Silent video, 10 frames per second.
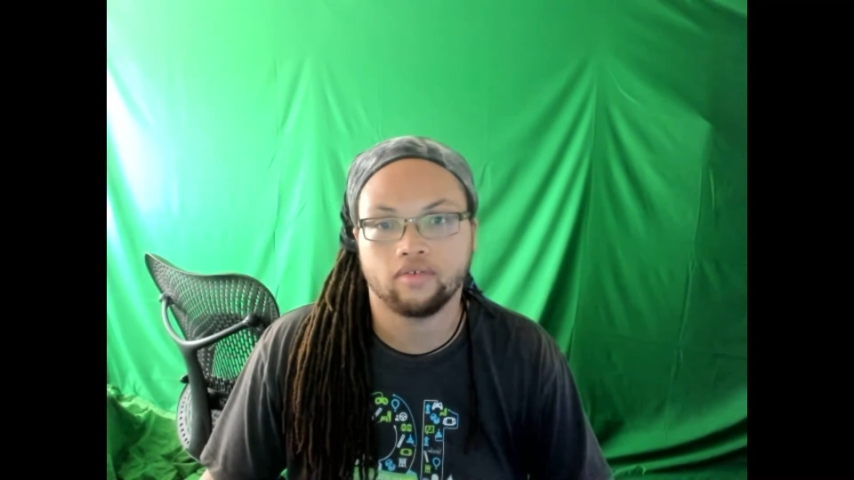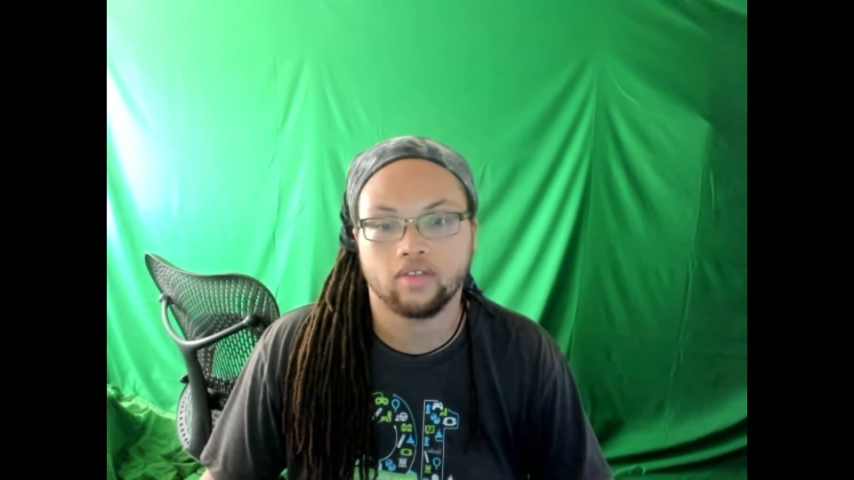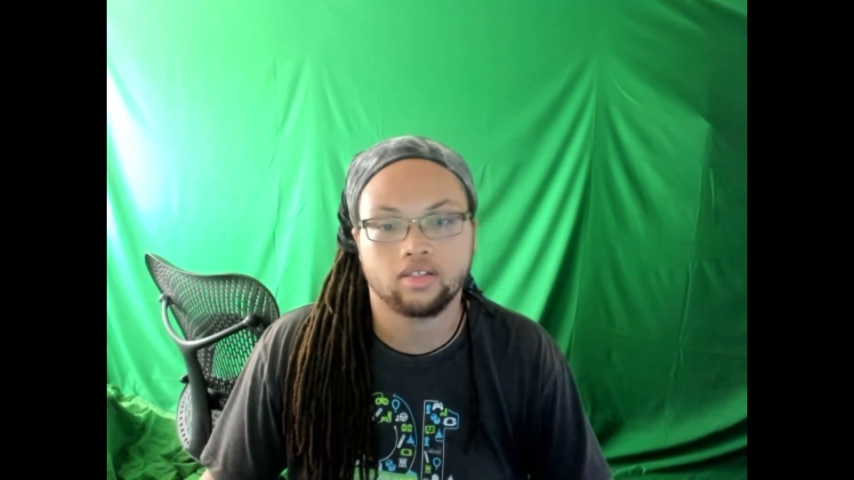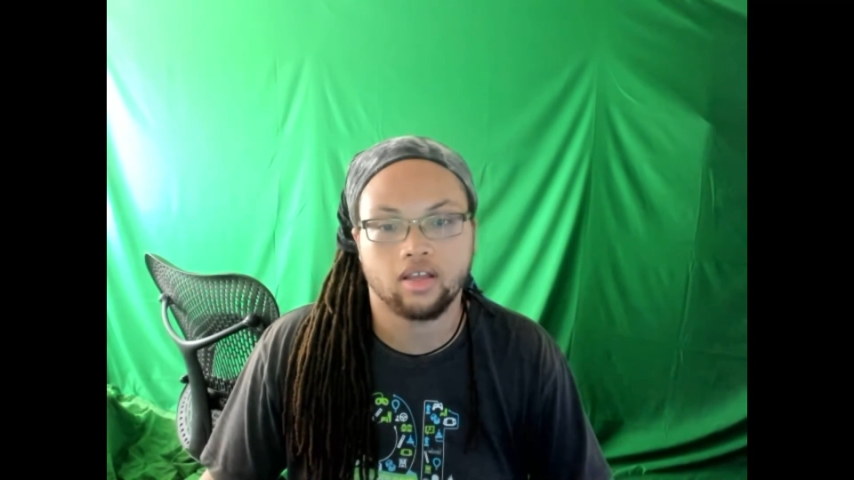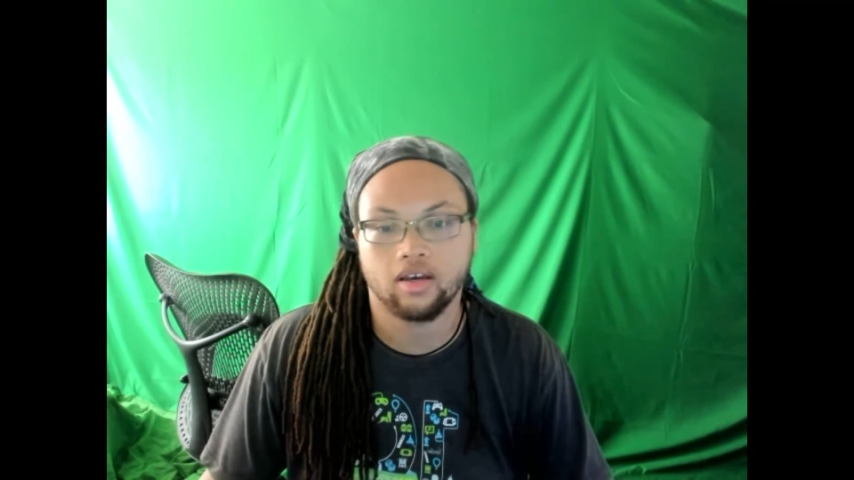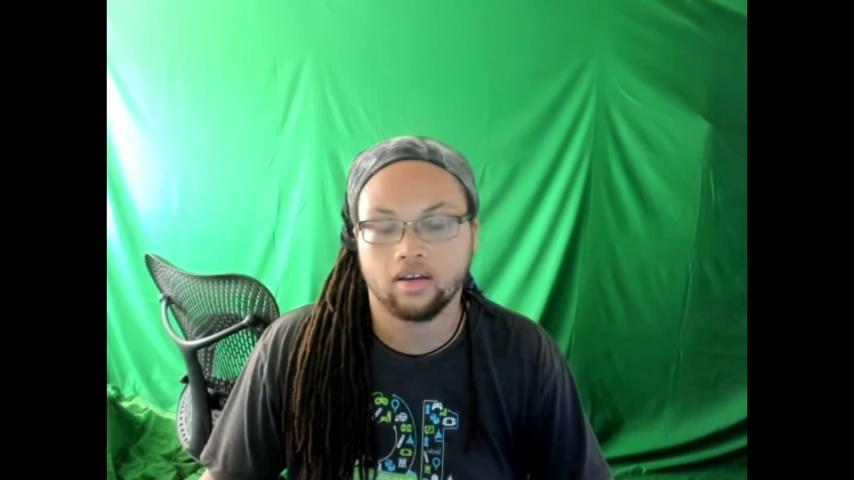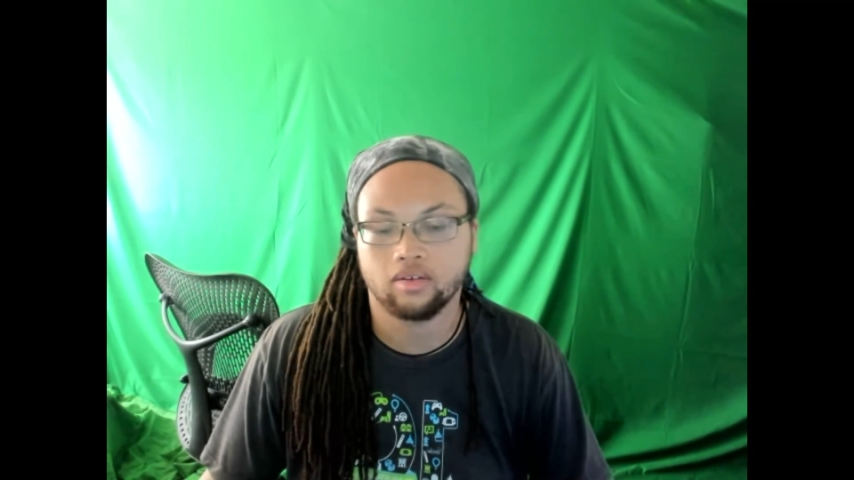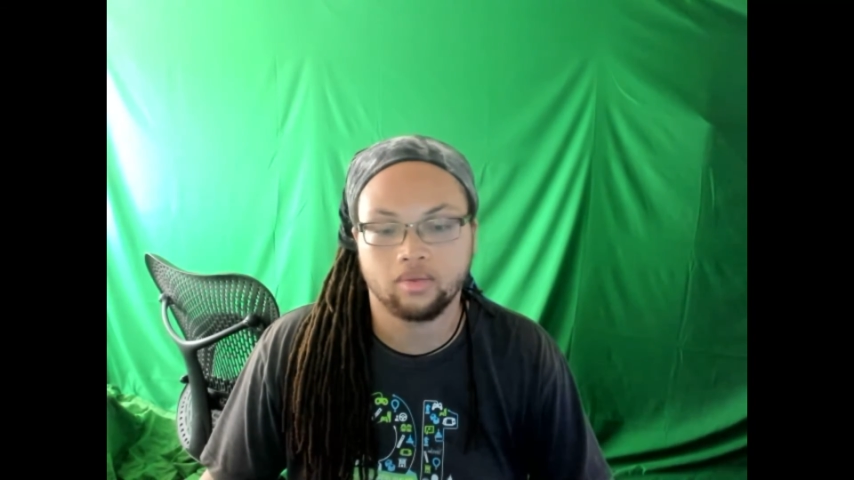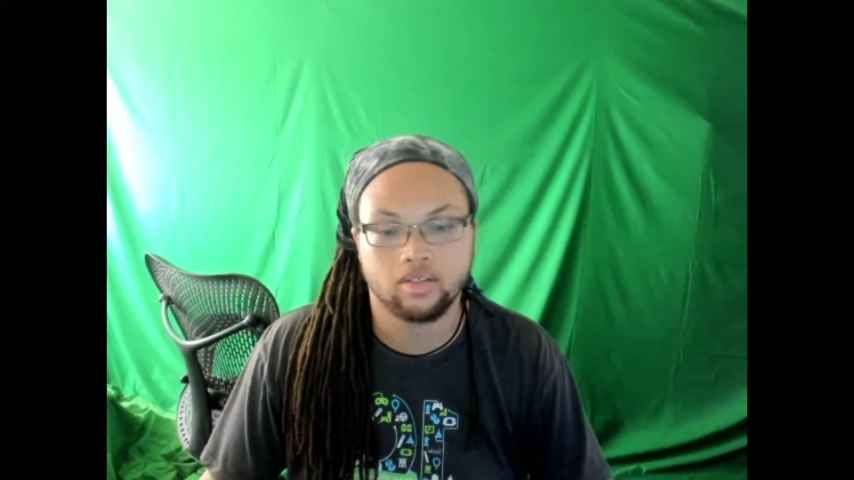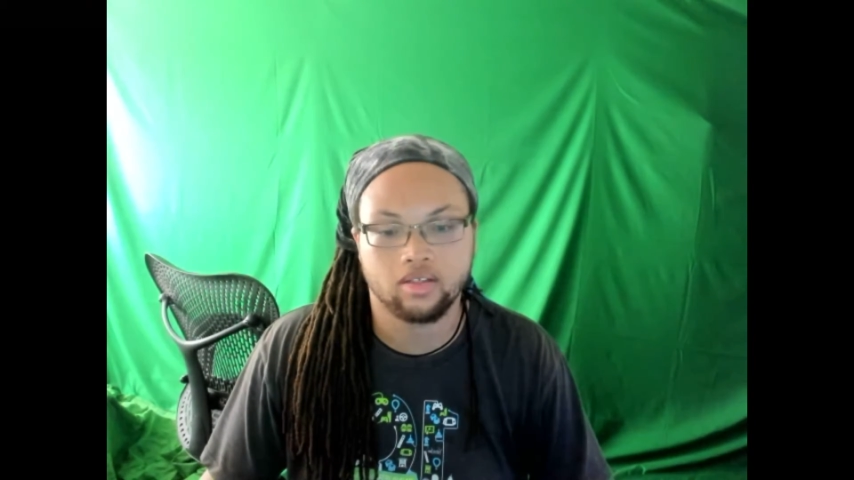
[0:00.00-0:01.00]
That's not
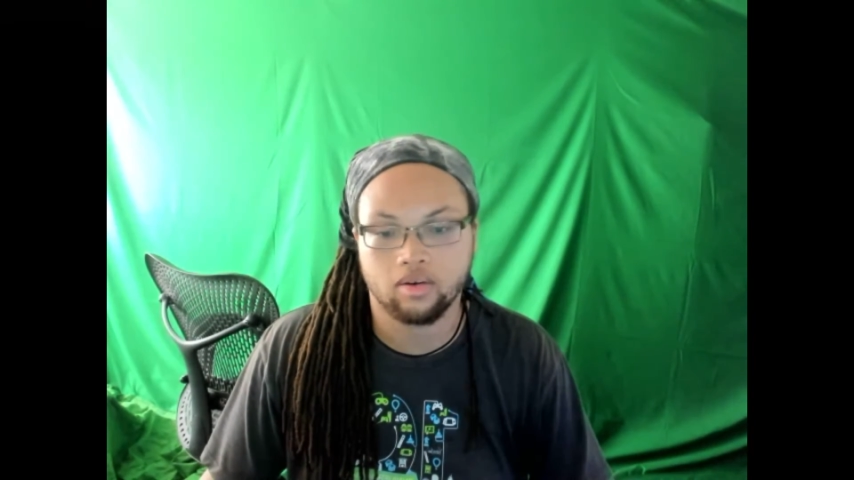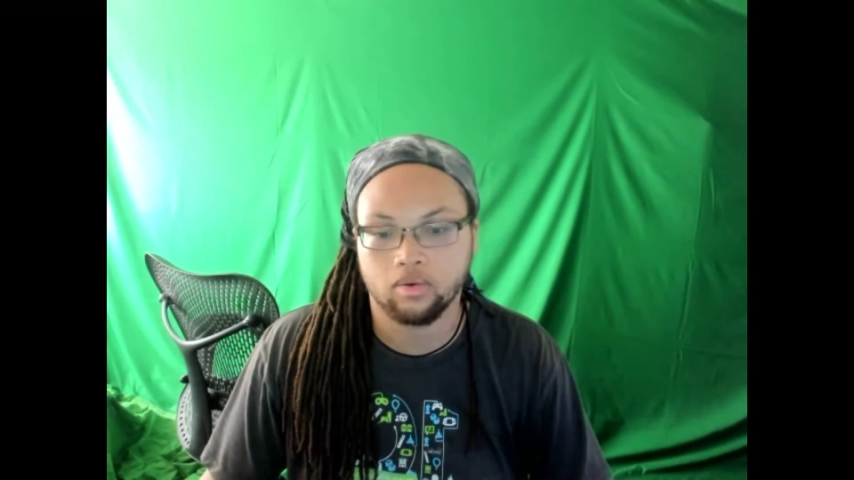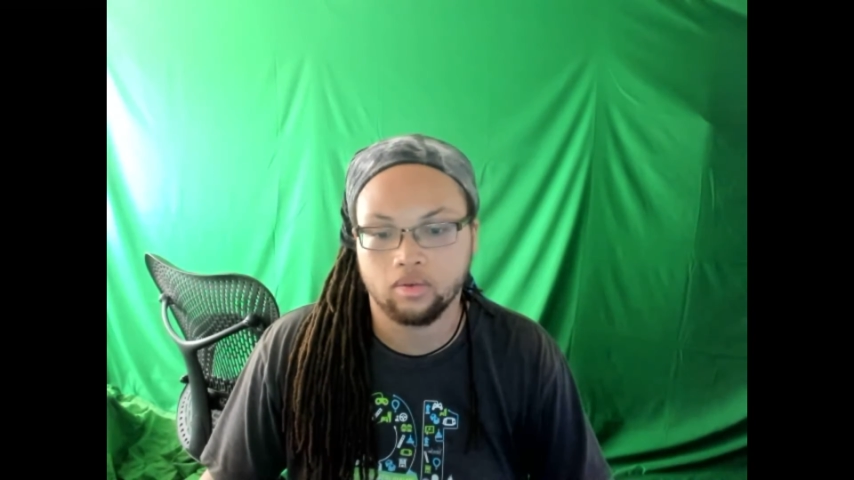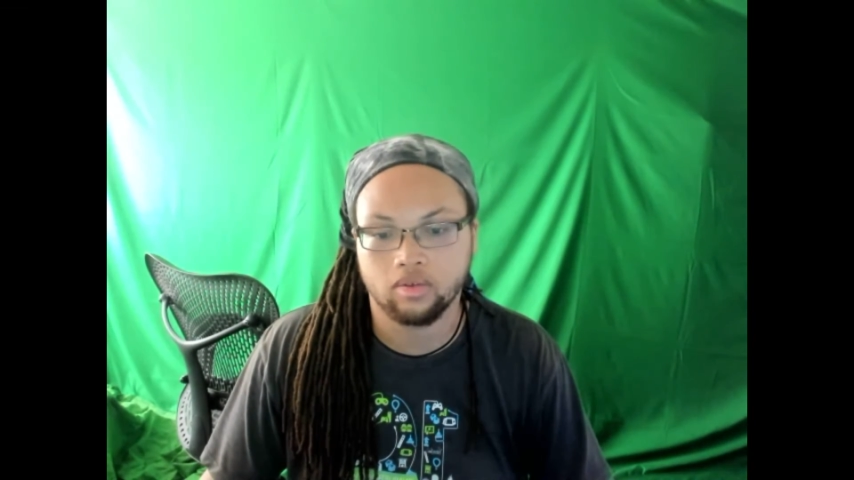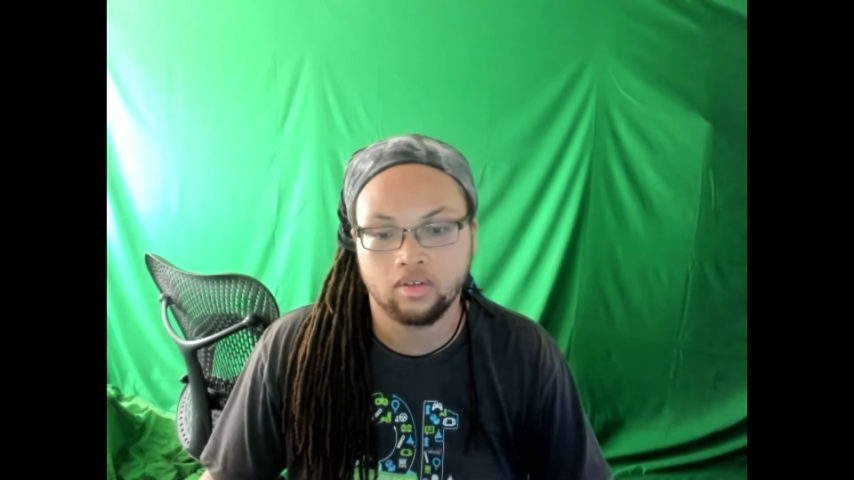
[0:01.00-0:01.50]
cool.